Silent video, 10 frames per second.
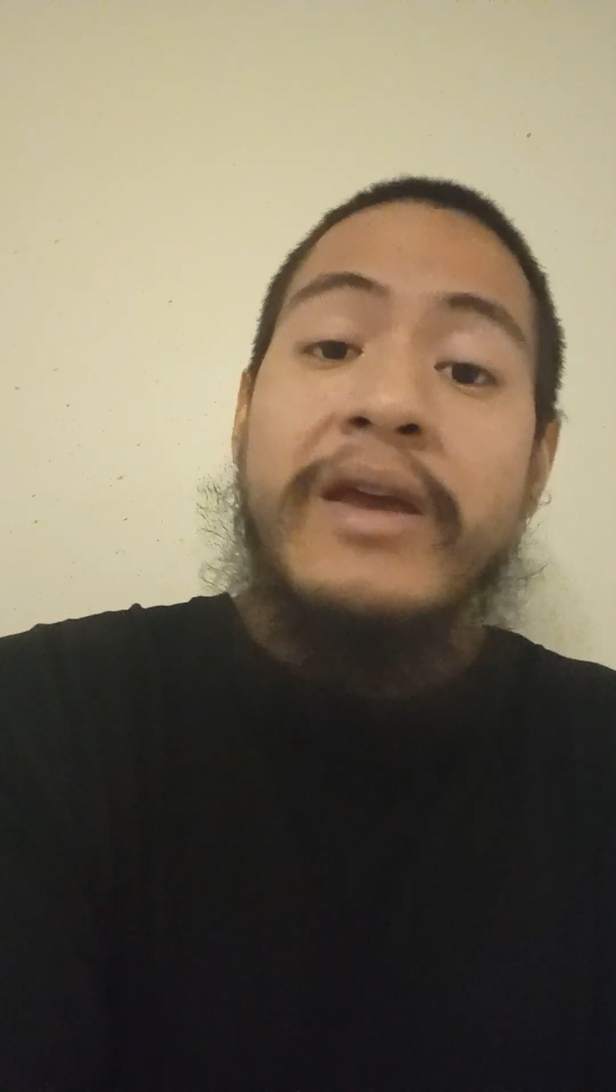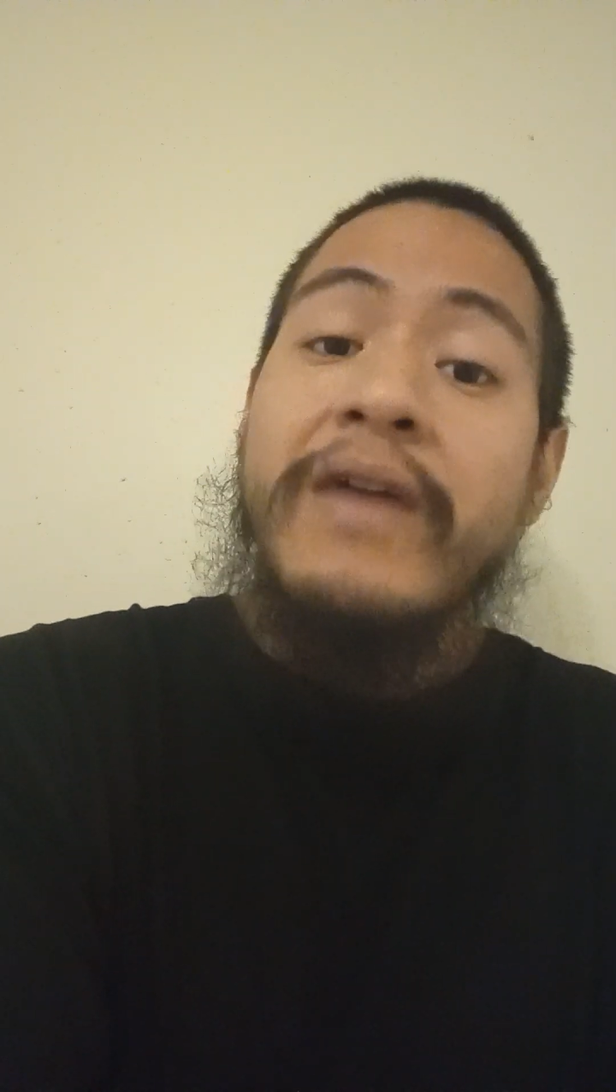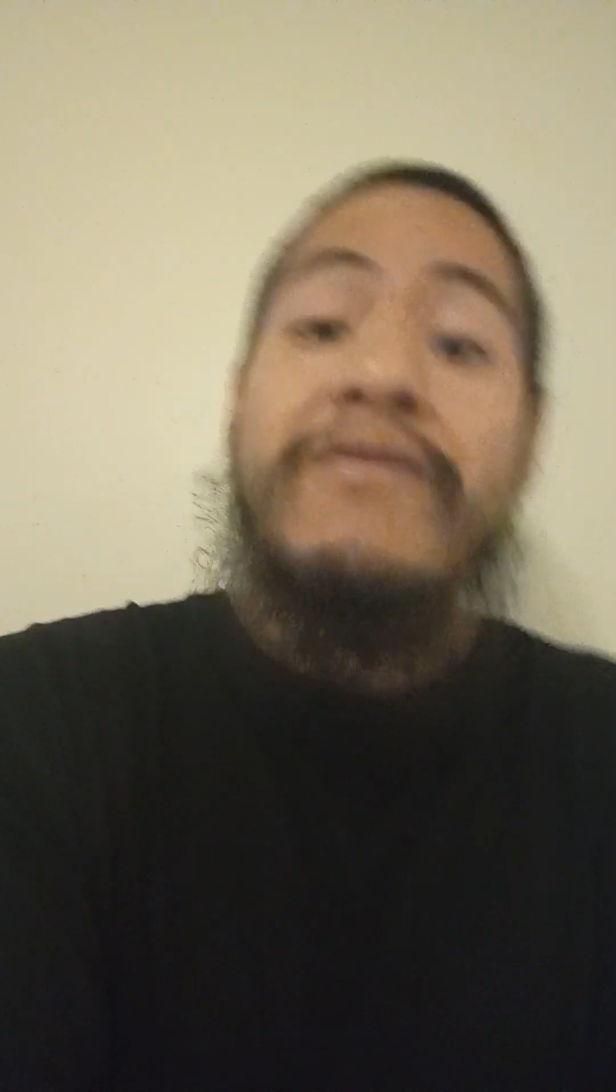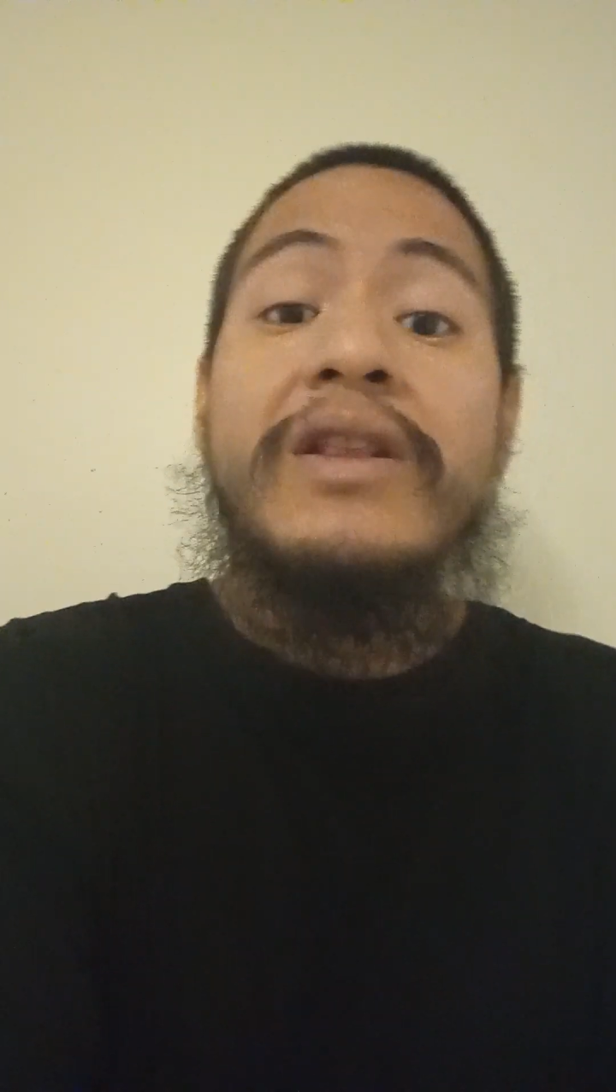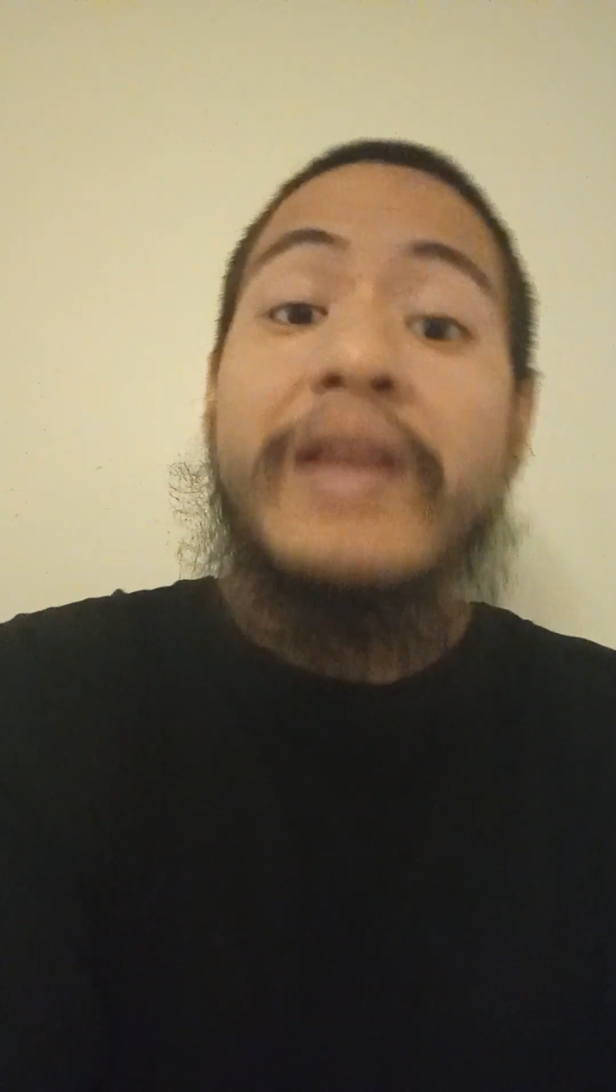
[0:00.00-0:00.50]

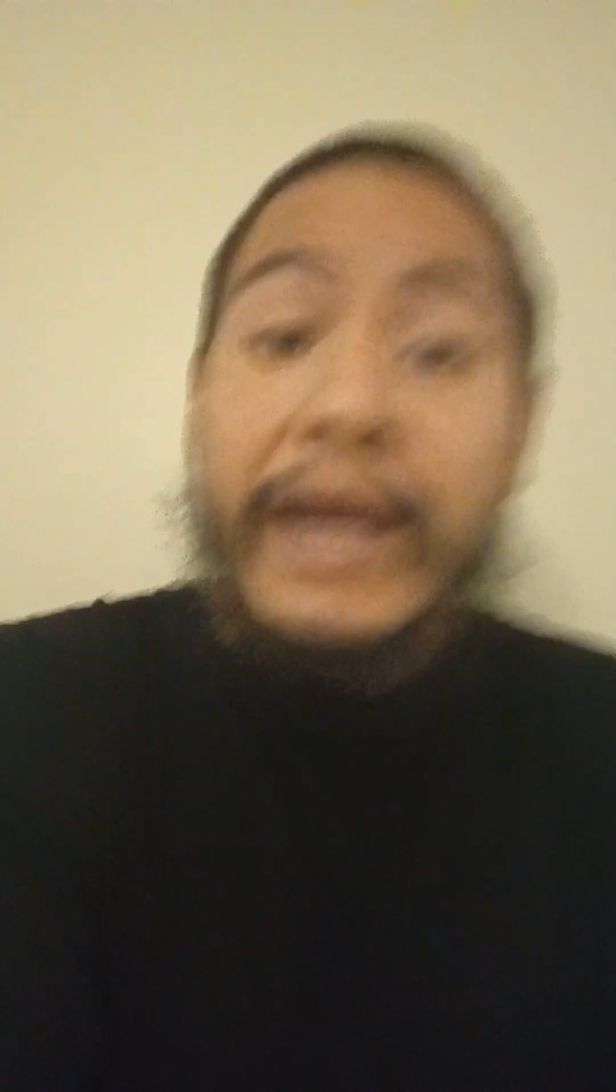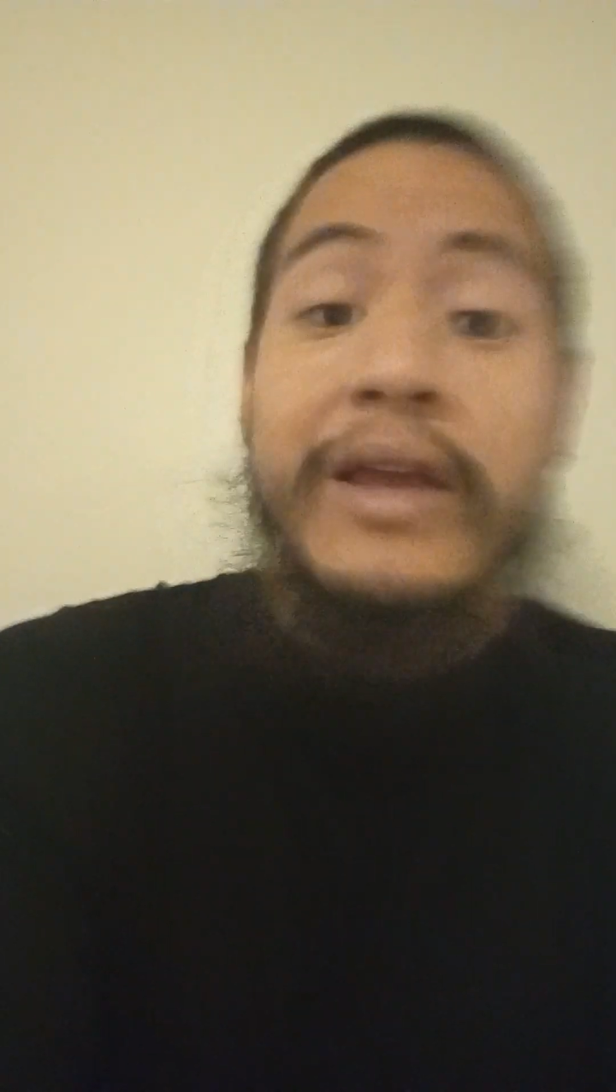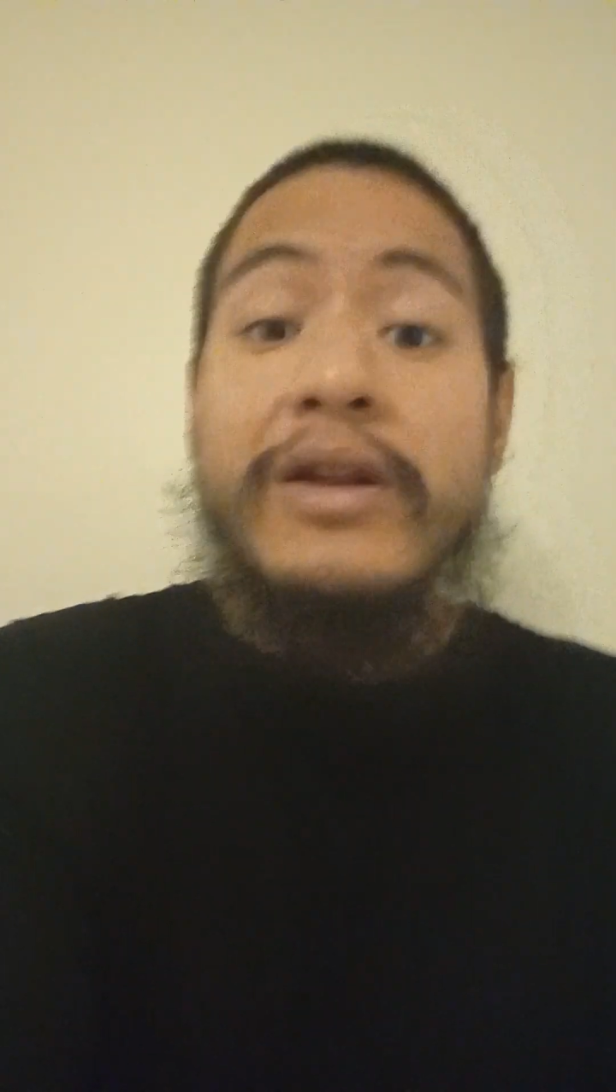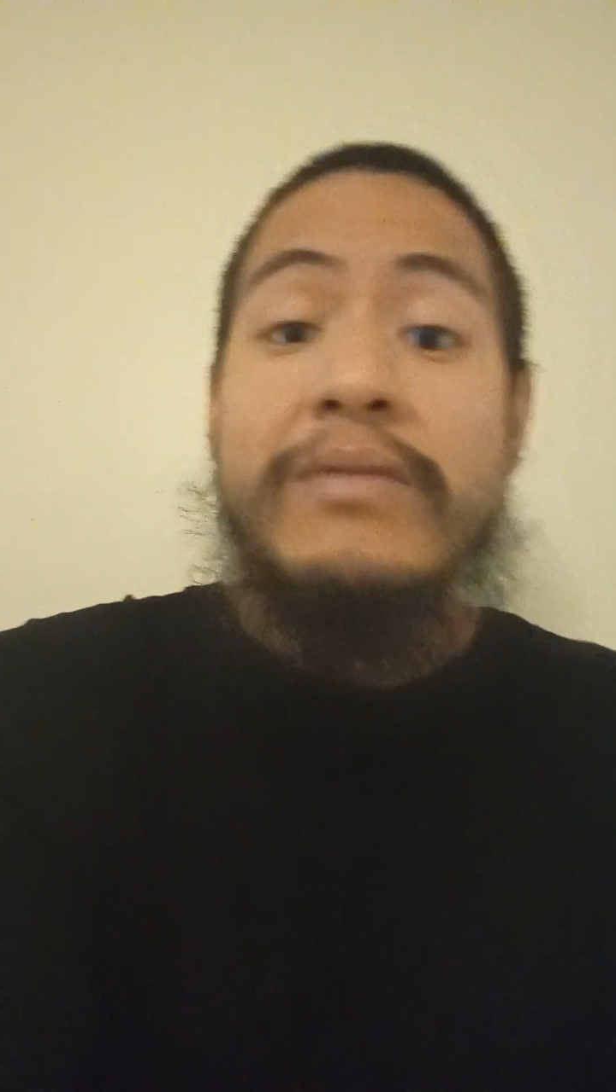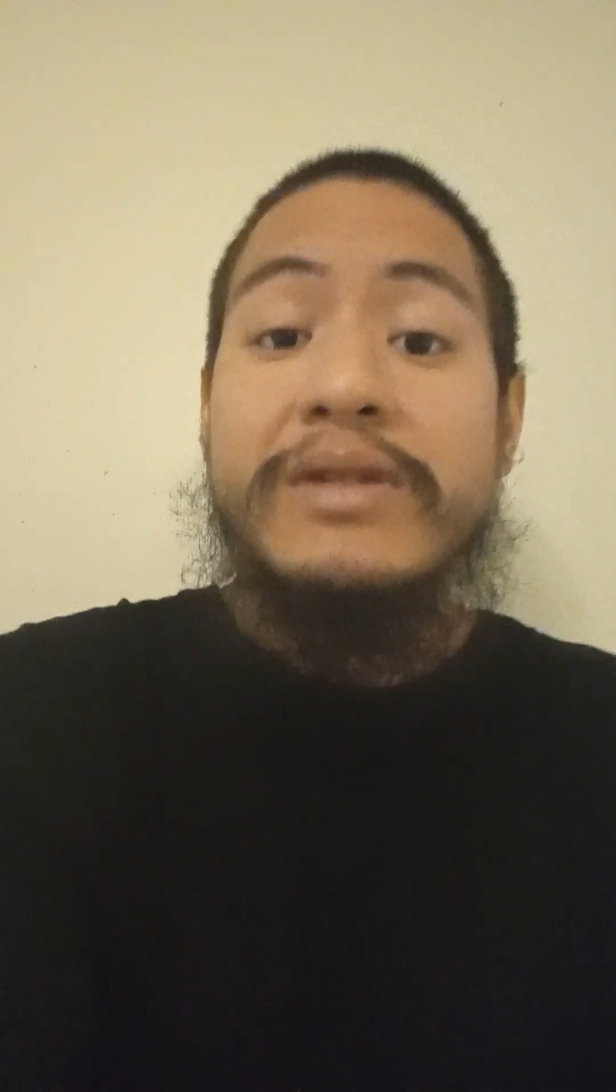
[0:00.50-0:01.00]
Every day,
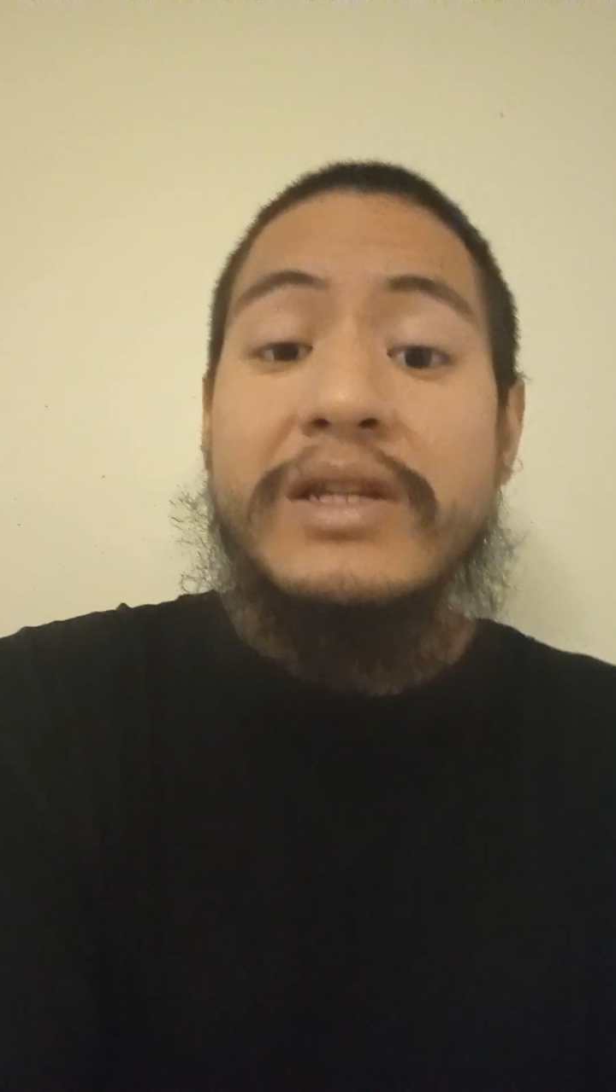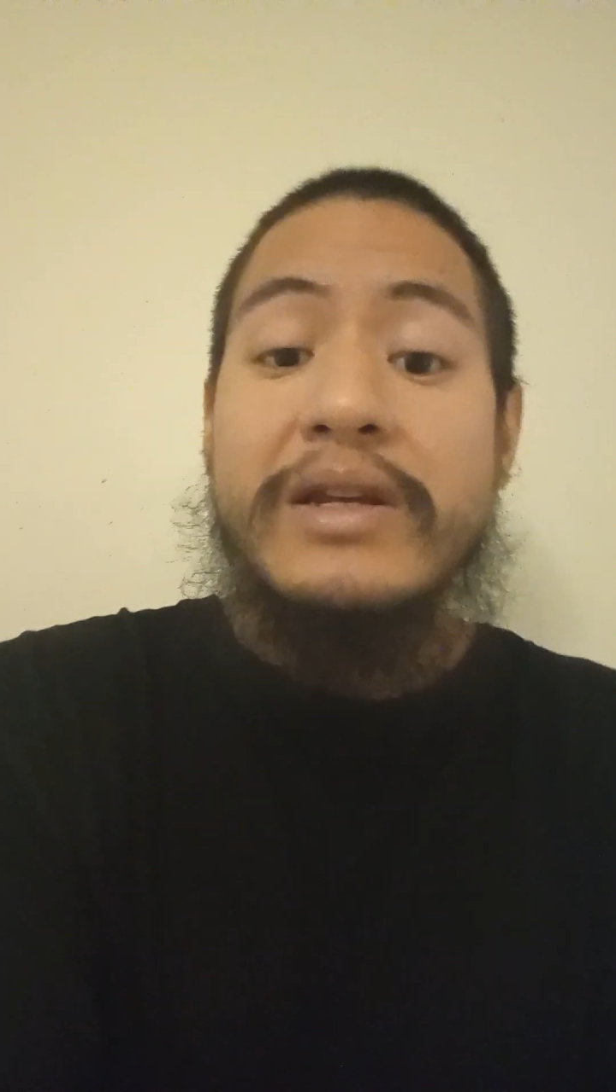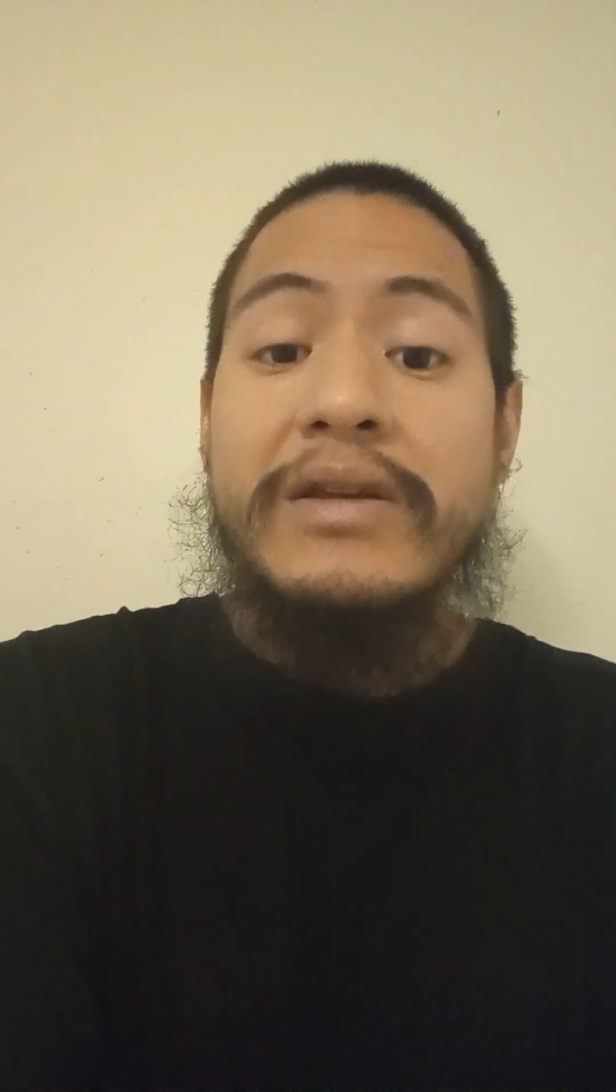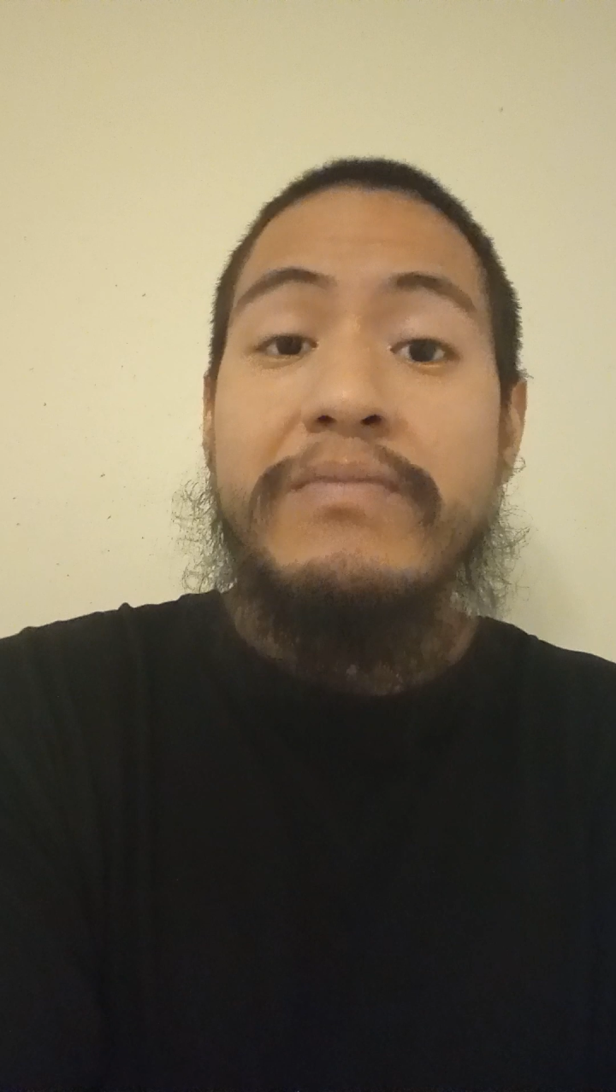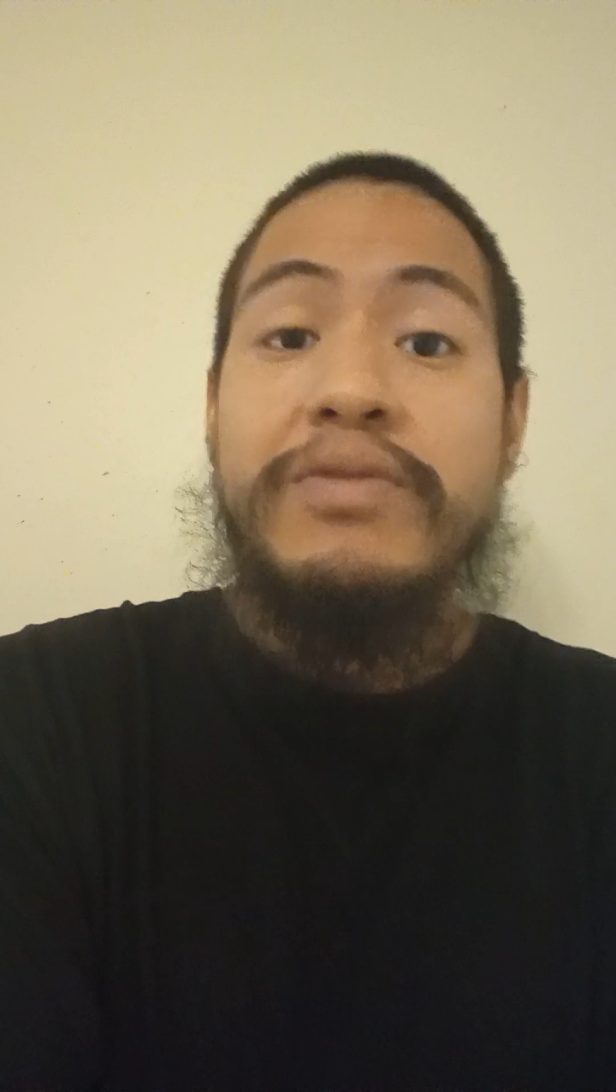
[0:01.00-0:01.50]
you know what I'm saying?